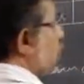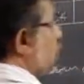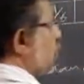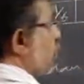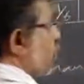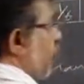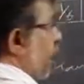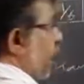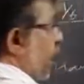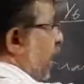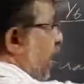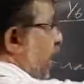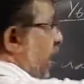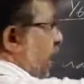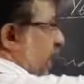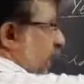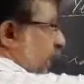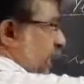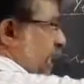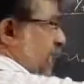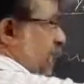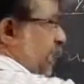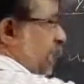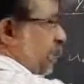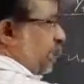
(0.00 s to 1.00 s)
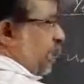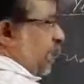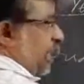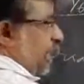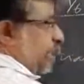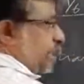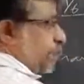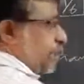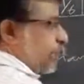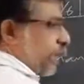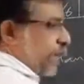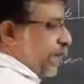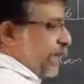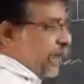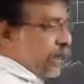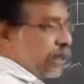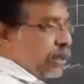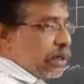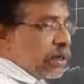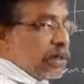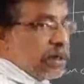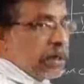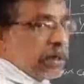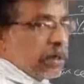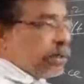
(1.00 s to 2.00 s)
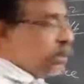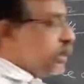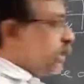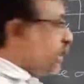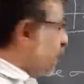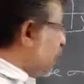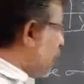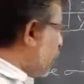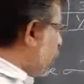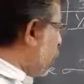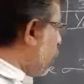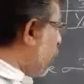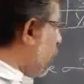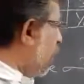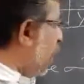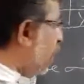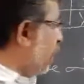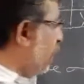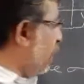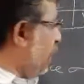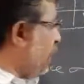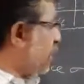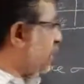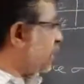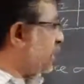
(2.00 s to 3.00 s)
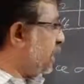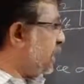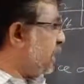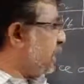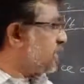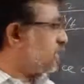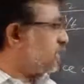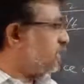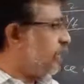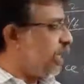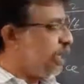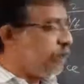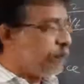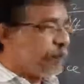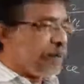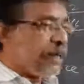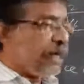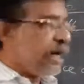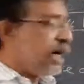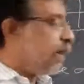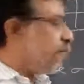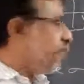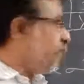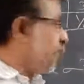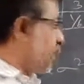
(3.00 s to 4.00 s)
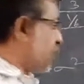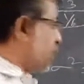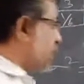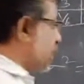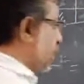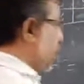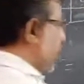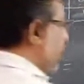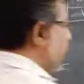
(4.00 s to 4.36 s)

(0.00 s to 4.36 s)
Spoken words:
Squaring and then multiplying. Sigma of xi square, p of xi.